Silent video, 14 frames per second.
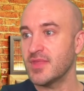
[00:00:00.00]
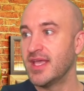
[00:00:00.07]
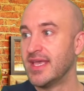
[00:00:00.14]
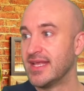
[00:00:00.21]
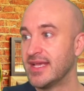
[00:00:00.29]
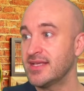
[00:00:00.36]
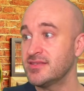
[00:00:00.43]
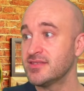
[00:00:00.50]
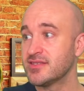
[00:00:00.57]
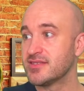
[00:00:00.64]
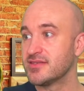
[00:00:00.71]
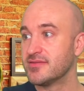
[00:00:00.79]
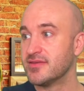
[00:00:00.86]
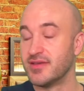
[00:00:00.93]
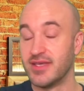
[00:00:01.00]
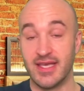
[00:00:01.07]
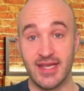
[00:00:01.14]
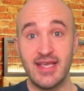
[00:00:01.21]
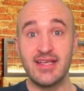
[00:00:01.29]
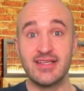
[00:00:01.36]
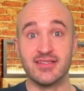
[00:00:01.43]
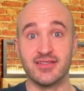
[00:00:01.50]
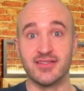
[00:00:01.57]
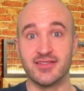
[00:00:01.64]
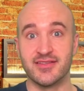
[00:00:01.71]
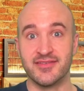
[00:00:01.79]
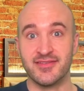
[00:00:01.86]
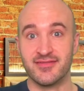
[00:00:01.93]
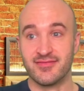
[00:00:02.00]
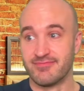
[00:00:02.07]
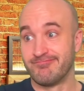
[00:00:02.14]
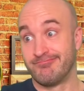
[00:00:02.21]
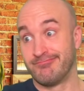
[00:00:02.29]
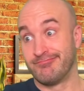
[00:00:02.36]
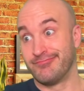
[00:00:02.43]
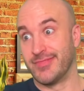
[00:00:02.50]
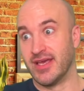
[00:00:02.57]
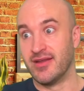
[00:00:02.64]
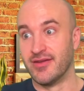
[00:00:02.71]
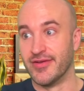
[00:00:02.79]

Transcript: It is. It is. I don't